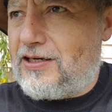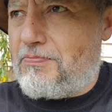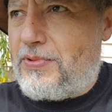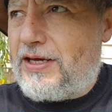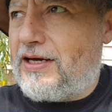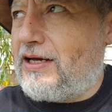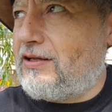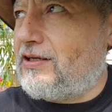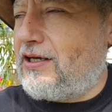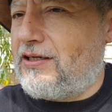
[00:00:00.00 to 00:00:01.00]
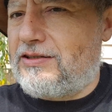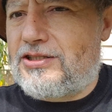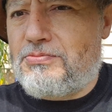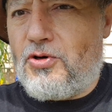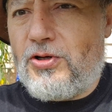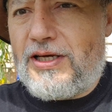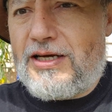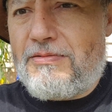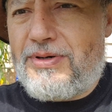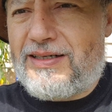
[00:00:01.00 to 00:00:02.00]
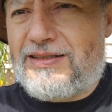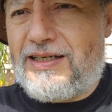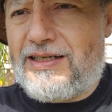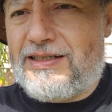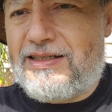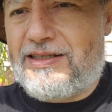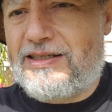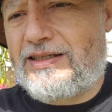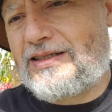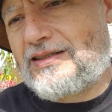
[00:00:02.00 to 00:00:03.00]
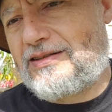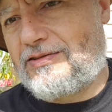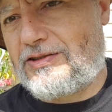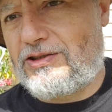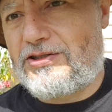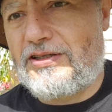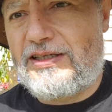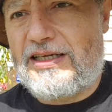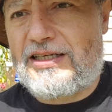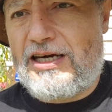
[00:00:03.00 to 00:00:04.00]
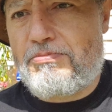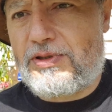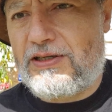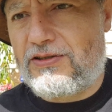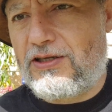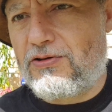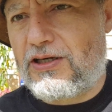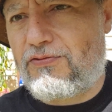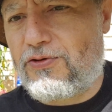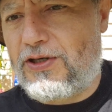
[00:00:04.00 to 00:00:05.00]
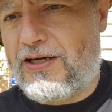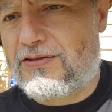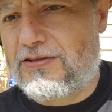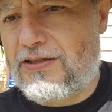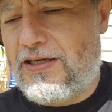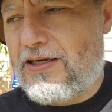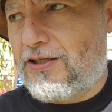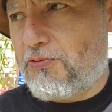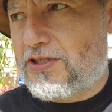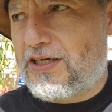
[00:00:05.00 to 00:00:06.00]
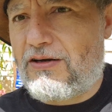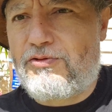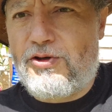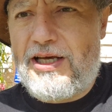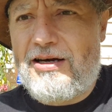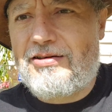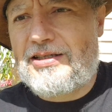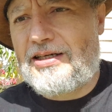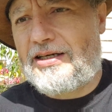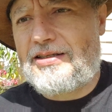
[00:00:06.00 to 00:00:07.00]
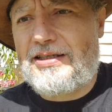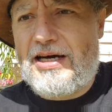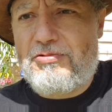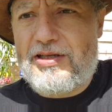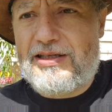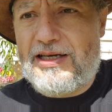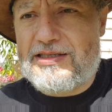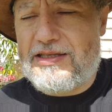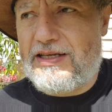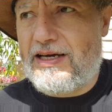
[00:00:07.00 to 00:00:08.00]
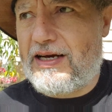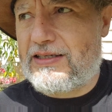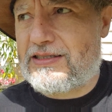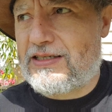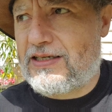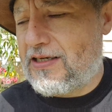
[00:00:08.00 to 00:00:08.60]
bigger and smaller, but those usually get kept and they don't get thrown out. And once they get thrown out, the 110s and the 90s,